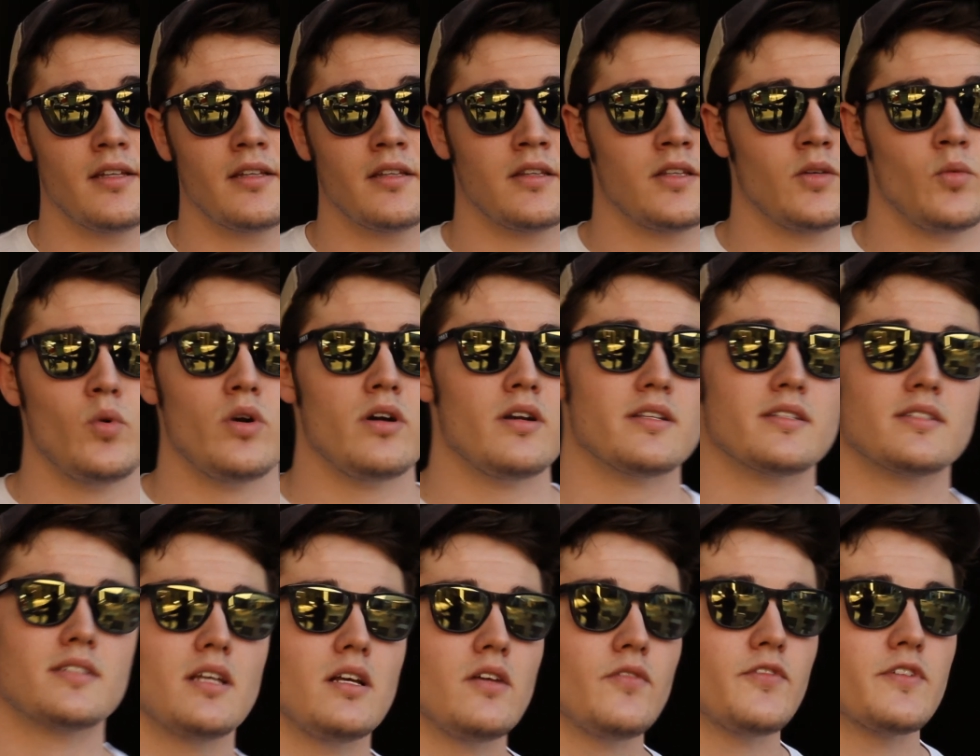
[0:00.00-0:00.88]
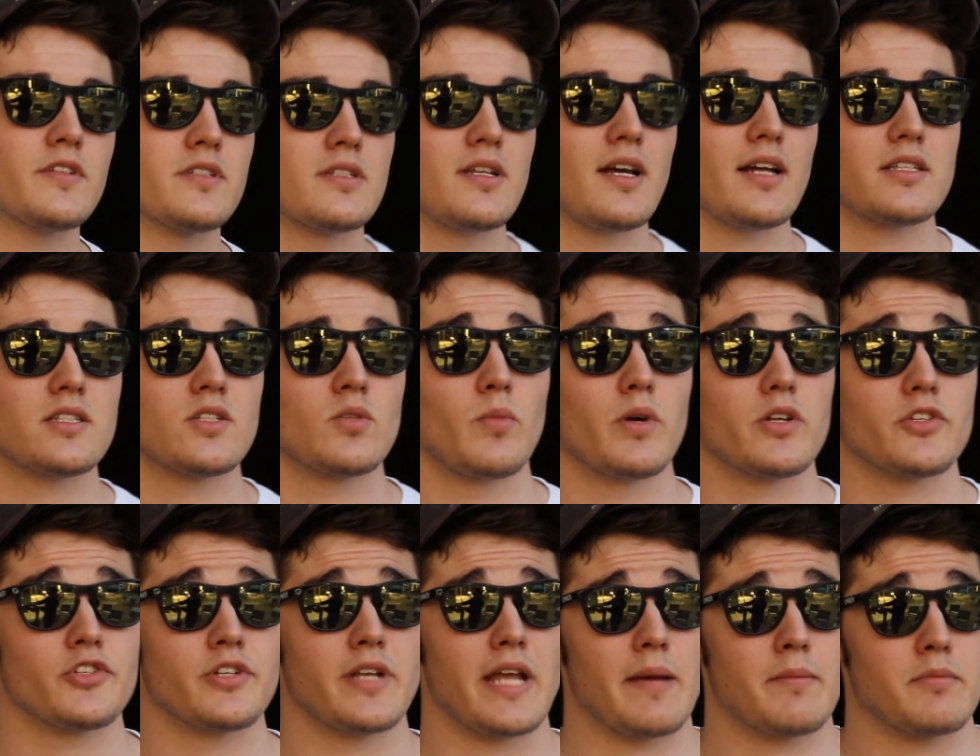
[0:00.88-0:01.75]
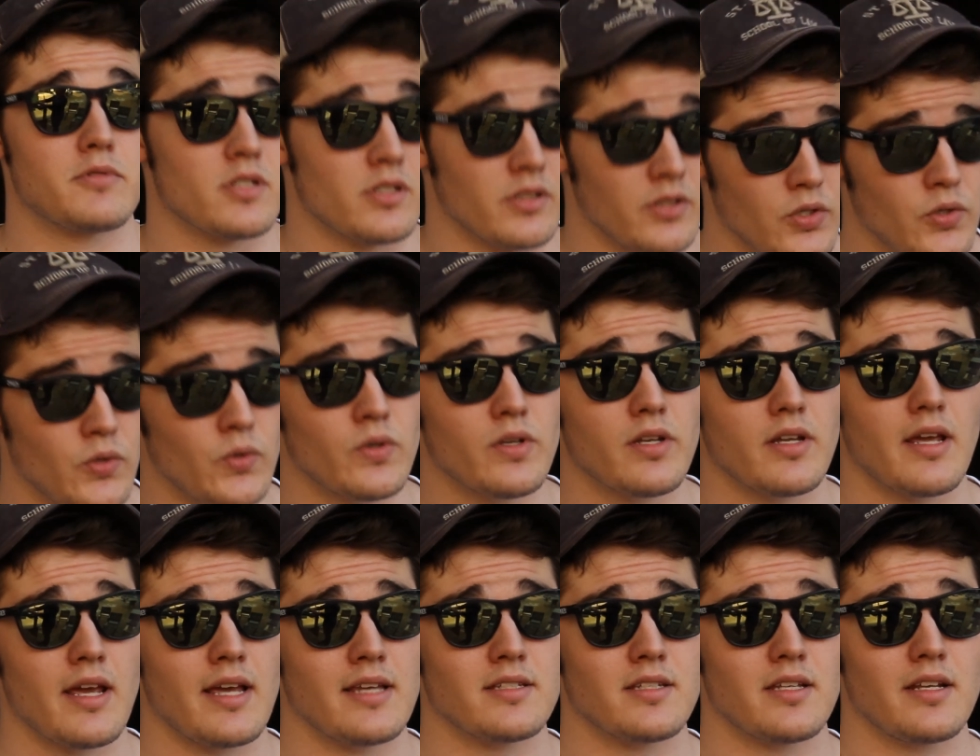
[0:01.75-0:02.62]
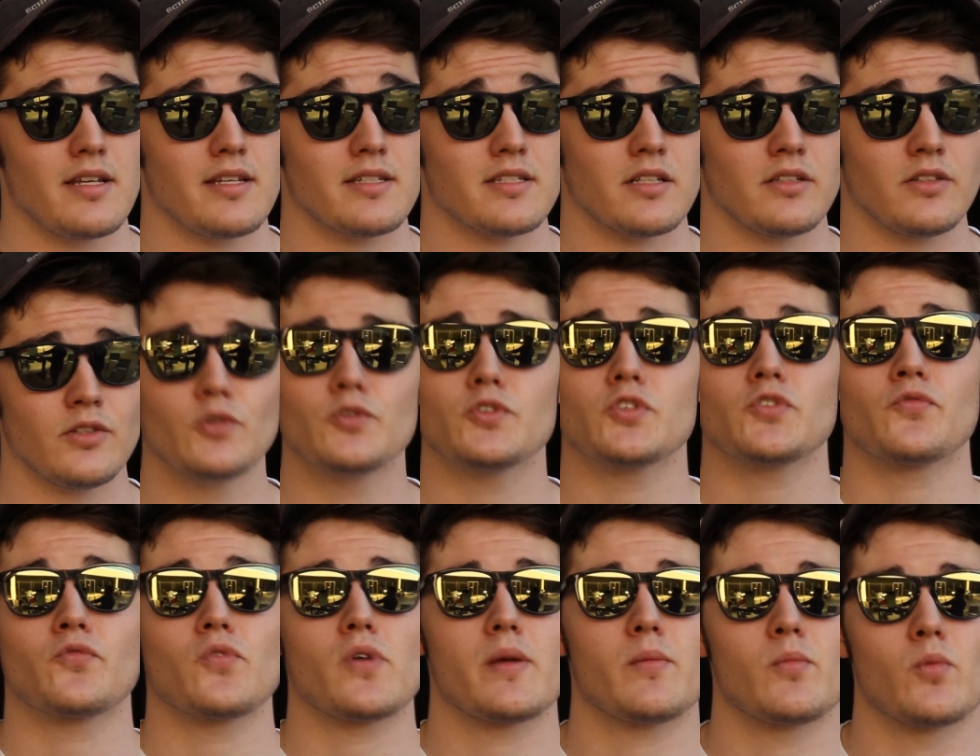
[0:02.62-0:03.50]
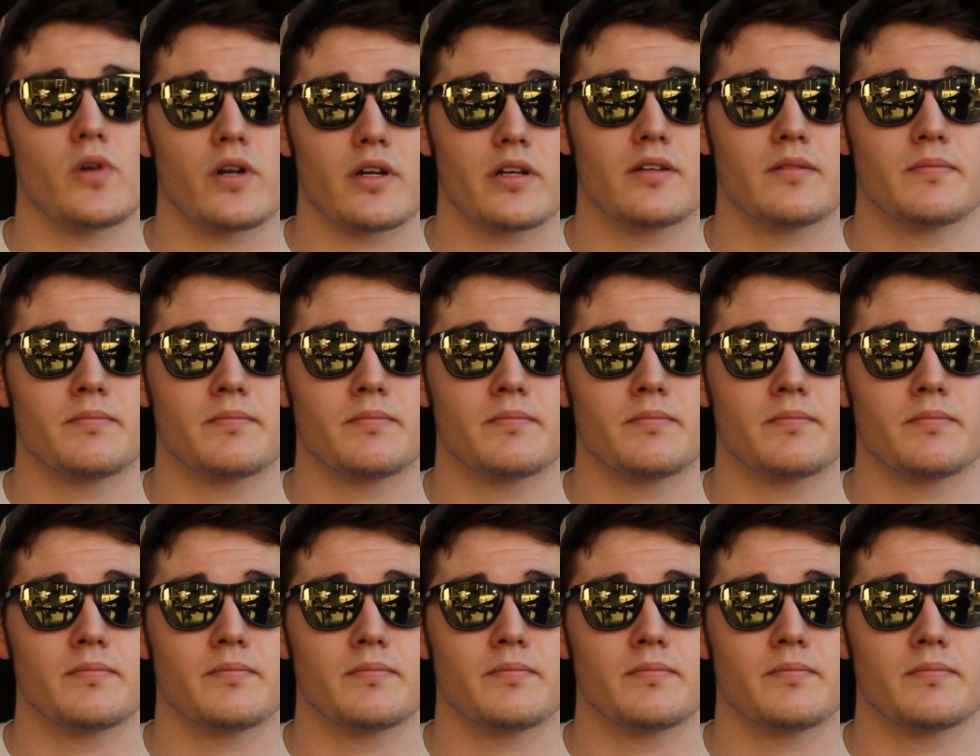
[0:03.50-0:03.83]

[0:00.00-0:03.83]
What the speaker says: The word itself is not so much an absolute as it is a loose framework